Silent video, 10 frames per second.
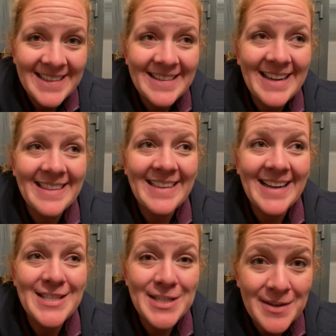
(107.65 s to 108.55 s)
that
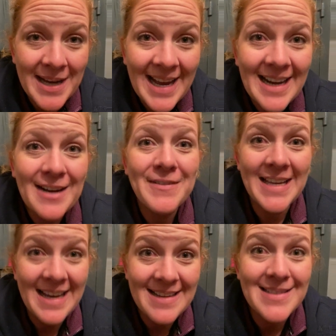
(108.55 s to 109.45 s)
they do have,
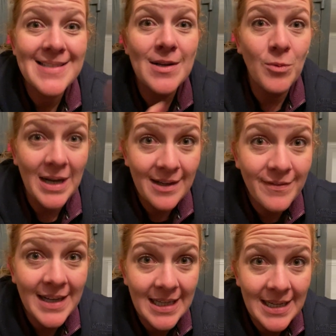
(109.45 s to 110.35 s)
yes,
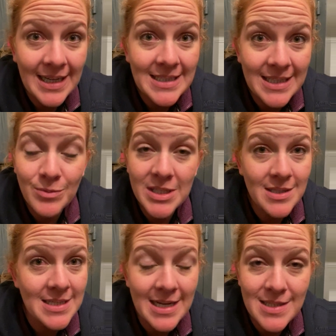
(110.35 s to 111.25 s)
Wi-Fi connected, which
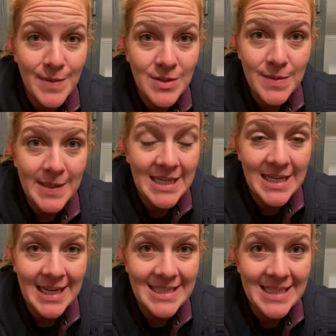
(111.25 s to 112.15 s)
is not supposed to be
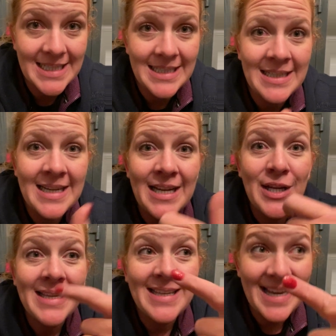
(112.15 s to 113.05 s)
connected.
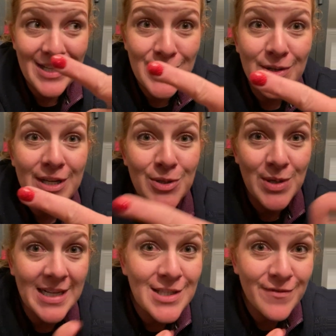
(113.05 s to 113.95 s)
Yes, you can
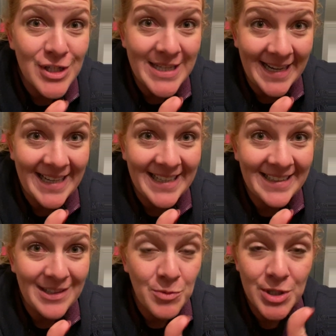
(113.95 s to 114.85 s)
transfer
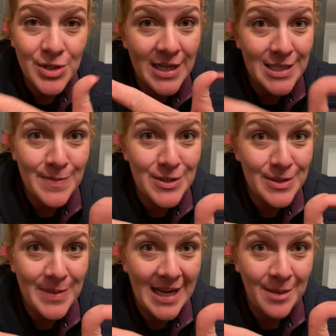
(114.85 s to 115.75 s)
data, which you're not supposed
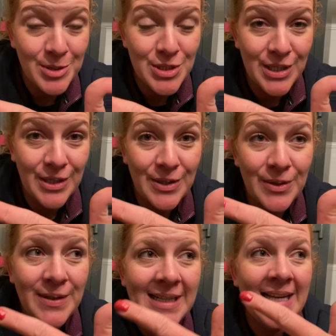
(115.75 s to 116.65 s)
to be able
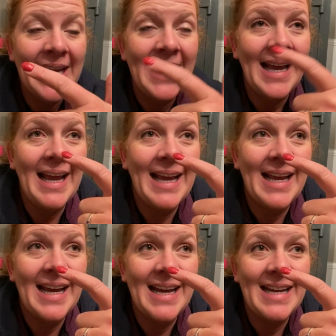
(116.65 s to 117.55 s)
to.
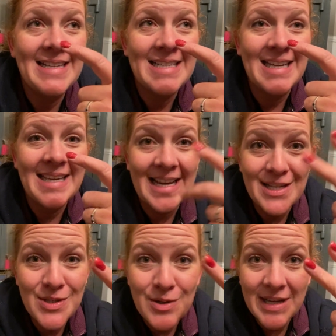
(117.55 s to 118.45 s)
And
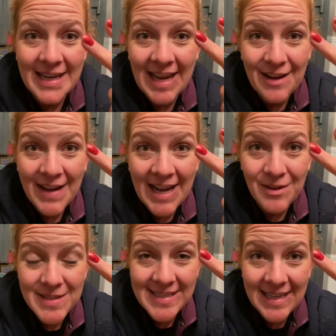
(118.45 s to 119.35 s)
yes, you can have
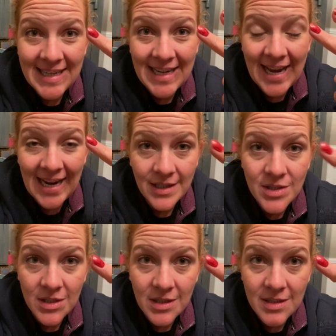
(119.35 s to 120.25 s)
outside
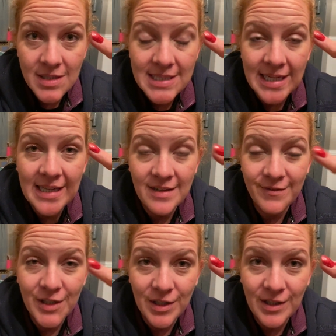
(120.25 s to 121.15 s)
actors
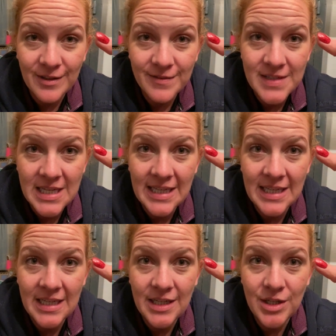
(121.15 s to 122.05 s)
involved in